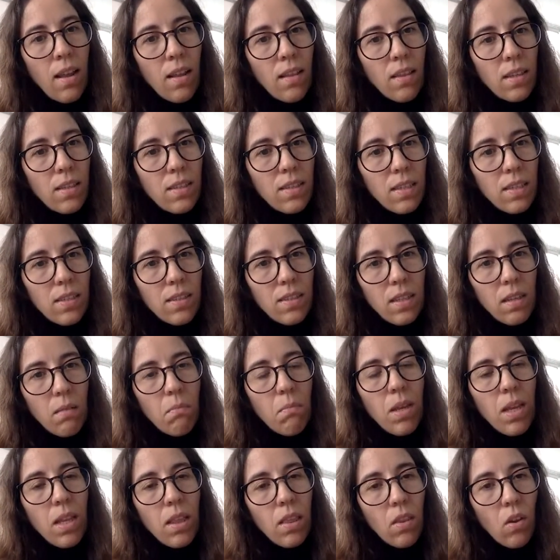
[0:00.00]
the system
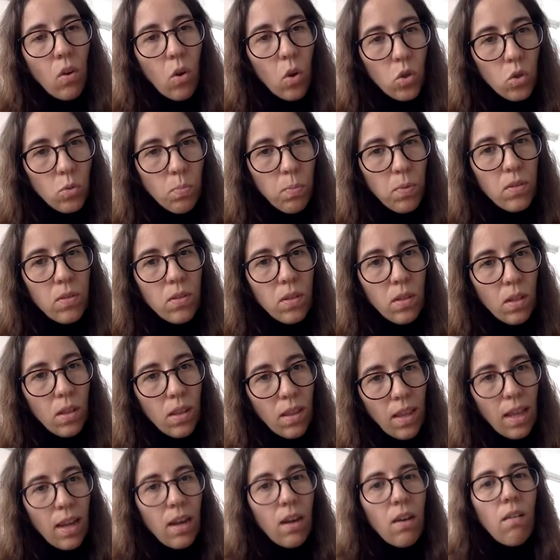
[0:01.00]
in the hospital,
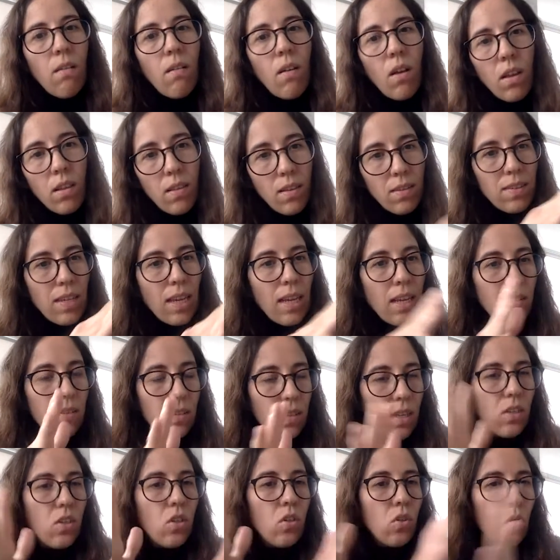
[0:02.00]
then the second
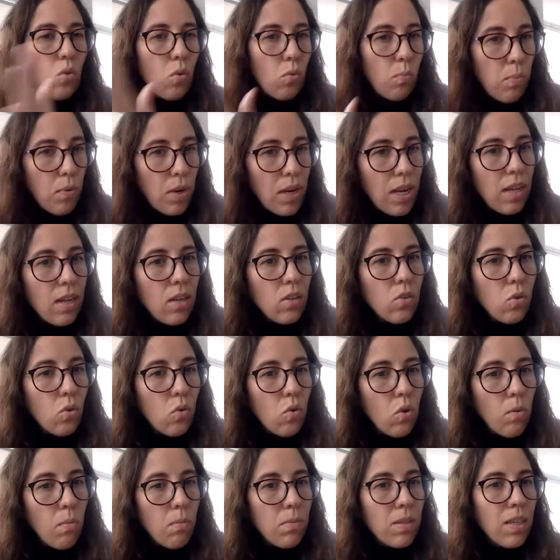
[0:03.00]
stage is to bring it into a
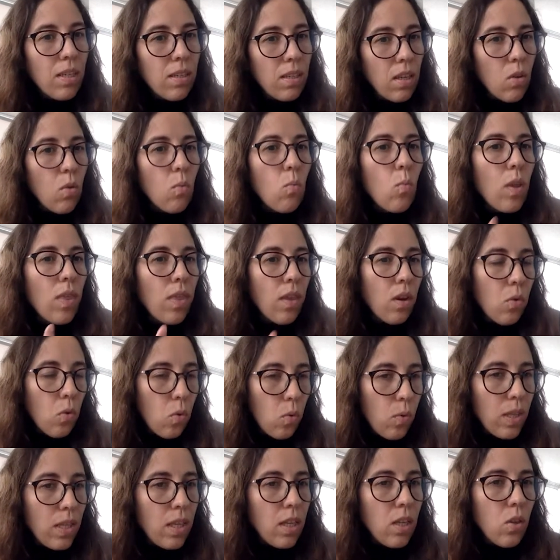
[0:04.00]
home setting when they're
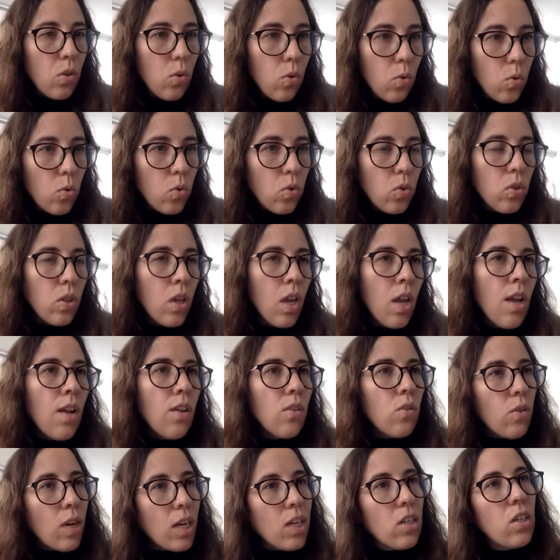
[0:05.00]
already used
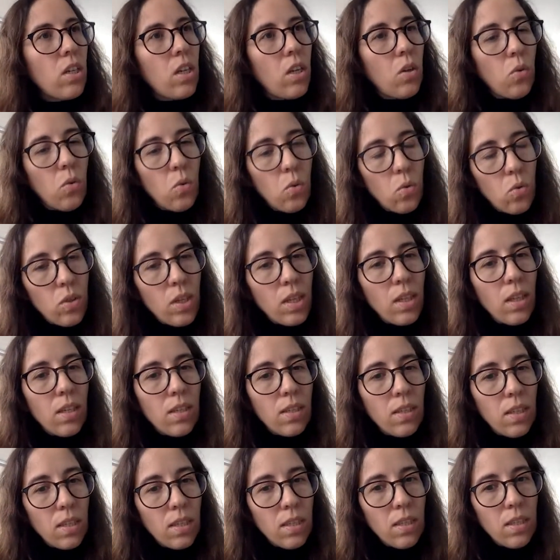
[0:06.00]
to actually using the
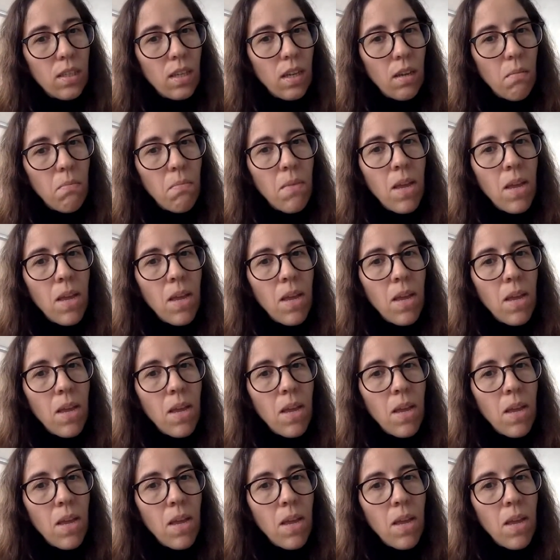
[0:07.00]
system.